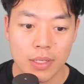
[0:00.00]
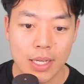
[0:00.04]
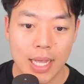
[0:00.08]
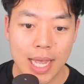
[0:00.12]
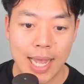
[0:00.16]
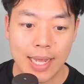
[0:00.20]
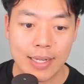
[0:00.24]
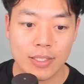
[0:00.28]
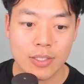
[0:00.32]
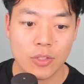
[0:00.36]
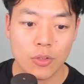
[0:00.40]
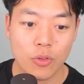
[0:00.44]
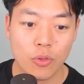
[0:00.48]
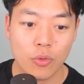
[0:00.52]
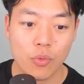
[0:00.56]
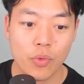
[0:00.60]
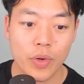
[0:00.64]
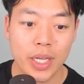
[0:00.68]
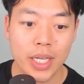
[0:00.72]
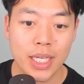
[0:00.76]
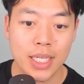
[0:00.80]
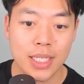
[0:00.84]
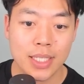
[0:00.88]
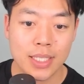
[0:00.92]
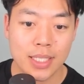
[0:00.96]
as
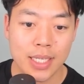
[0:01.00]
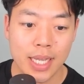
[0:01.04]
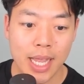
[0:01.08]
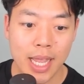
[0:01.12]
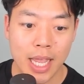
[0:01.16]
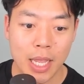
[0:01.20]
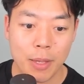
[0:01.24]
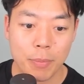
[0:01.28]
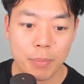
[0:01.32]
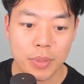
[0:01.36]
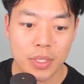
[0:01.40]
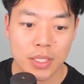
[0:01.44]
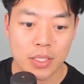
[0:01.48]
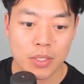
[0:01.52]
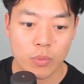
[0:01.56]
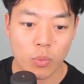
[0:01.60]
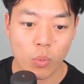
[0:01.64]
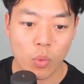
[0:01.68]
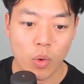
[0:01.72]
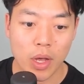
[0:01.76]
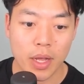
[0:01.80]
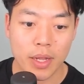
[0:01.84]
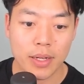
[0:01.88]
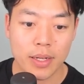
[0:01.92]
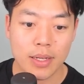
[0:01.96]
3 is to a plus
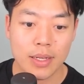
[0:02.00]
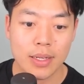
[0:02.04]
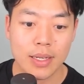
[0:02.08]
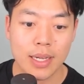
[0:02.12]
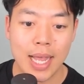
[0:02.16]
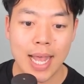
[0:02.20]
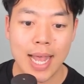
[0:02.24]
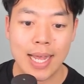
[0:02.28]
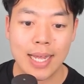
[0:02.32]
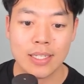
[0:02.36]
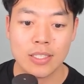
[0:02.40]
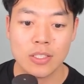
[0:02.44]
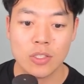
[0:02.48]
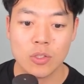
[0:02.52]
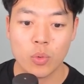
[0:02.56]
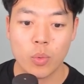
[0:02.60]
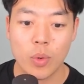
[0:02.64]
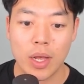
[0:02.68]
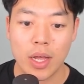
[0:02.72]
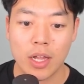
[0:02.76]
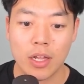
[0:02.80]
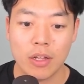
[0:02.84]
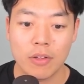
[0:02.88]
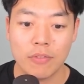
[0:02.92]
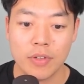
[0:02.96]
1, as
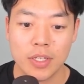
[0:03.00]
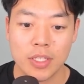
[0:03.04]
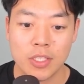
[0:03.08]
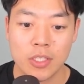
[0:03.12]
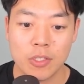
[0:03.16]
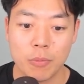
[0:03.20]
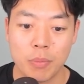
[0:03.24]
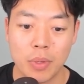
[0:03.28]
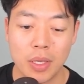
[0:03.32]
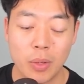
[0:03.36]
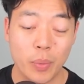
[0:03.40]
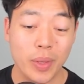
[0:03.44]
12 is to b.